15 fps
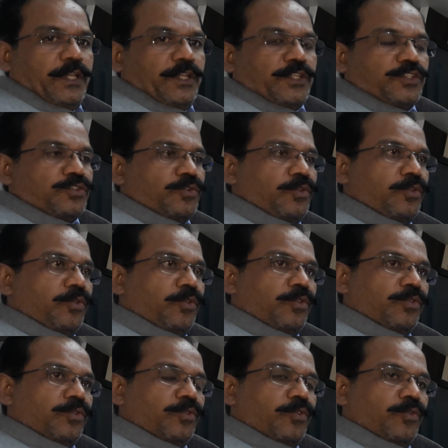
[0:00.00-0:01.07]
So
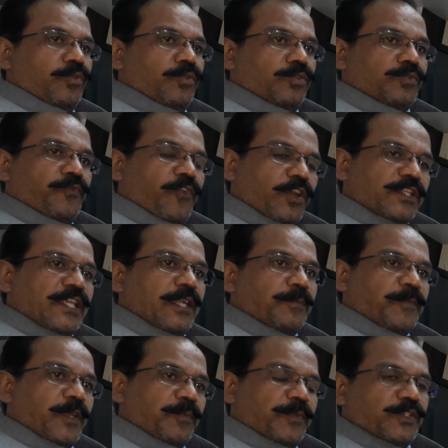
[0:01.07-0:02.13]
for that
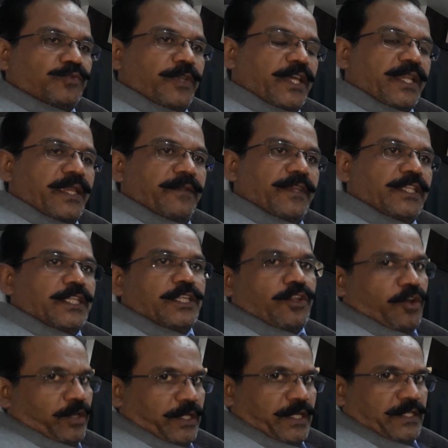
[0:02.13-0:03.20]
purpose we are giving the
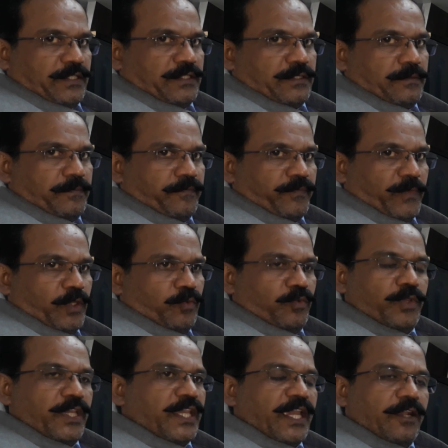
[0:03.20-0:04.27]
tolerance.
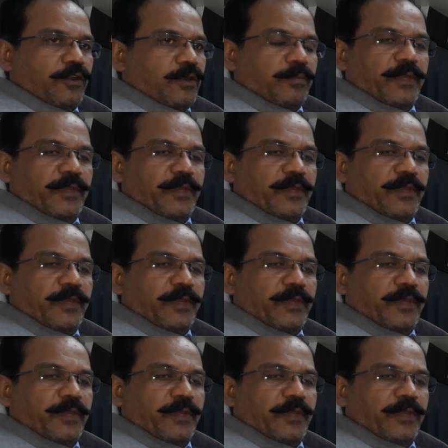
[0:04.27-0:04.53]
We cannot